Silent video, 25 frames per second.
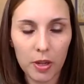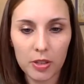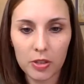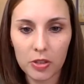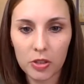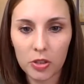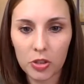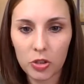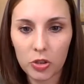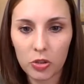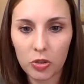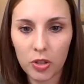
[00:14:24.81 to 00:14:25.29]

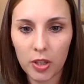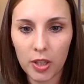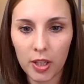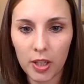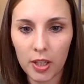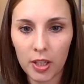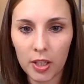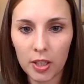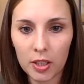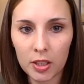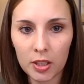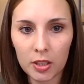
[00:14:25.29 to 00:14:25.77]

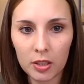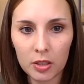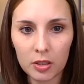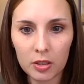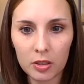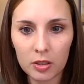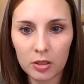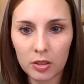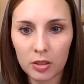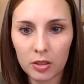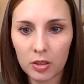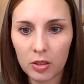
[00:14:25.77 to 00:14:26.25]
screen
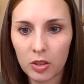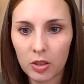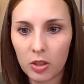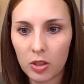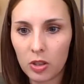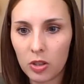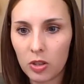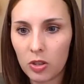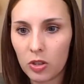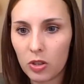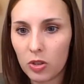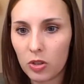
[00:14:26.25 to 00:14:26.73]

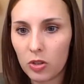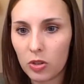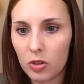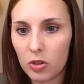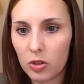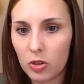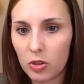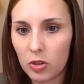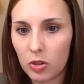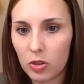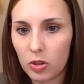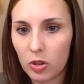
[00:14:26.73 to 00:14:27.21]

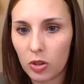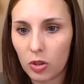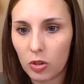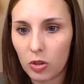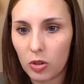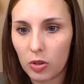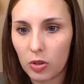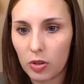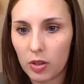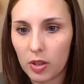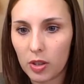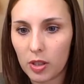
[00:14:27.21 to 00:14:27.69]
so
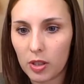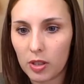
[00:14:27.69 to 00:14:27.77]
you can